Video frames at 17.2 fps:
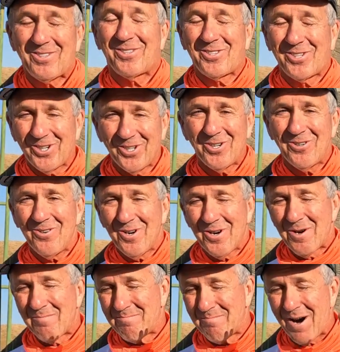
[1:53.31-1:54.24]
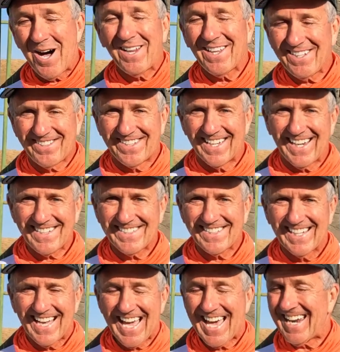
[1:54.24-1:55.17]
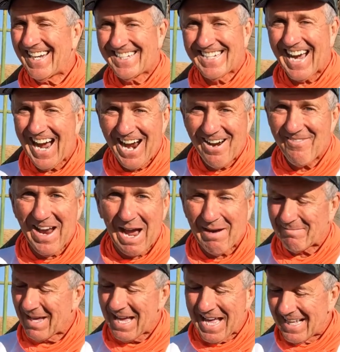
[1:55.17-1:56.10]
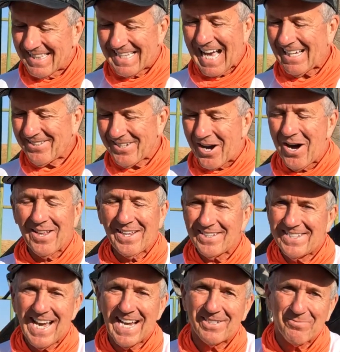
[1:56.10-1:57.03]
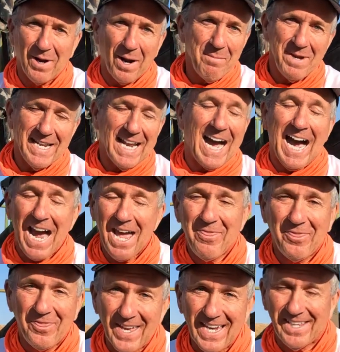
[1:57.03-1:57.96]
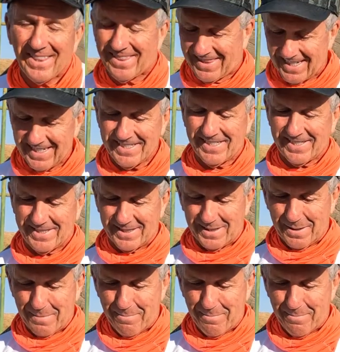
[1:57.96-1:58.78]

with 2 molly sticks and a tie wrap. That's all it takes. But I mean, I think this